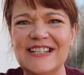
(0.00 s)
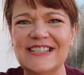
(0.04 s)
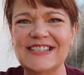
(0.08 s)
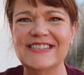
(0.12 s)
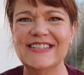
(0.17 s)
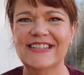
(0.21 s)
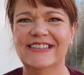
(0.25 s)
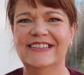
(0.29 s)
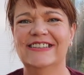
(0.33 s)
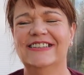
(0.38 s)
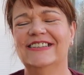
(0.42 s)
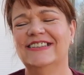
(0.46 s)

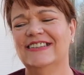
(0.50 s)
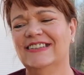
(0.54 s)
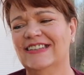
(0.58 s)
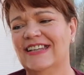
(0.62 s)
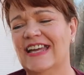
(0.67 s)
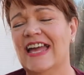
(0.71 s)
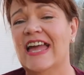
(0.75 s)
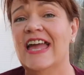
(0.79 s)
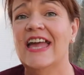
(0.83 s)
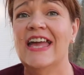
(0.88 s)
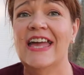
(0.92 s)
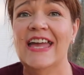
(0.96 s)
guys
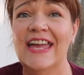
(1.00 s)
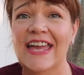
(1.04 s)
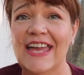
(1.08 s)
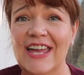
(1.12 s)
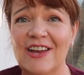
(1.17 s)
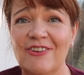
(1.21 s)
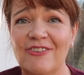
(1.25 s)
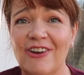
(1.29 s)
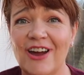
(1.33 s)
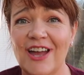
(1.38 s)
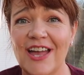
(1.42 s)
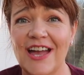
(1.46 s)

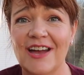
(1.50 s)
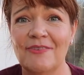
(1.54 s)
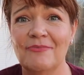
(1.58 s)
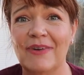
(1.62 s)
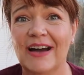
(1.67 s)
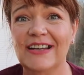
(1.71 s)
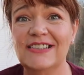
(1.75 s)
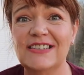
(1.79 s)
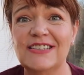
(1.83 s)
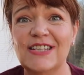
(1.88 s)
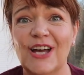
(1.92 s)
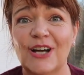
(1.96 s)
here I am
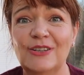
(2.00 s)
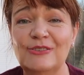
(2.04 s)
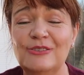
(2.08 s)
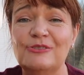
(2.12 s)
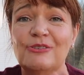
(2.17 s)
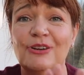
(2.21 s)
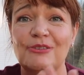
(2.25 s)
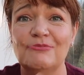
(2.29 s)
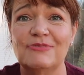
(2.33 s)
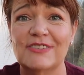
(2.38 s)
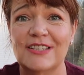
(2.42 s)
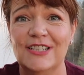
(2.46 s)
I told
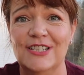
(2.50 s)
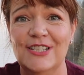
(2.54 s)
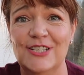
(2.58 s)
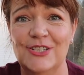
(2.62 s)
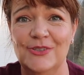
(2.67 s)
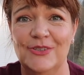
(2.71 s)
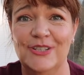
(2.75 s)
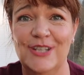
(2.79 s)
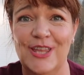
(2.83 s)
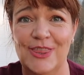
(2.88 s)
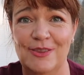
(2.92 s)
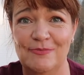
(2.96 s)
you I was going to
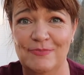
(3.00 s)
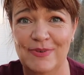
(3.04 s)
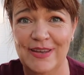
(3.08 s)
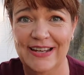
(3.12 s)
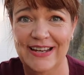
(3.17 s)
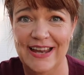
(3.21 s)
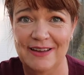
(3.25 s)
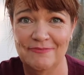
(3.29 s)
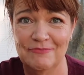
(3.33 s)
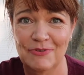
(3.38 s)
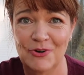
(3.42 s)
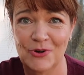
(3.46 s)
do another
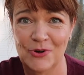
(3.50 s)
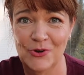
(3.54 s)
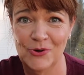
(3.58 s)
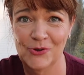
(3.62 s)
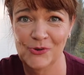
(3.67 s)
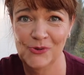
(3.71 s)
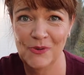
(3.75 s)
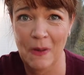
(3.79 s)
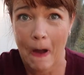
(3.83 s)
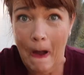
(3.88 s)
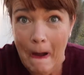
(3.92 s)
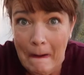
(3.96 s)
B&M
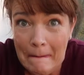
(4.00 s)
haul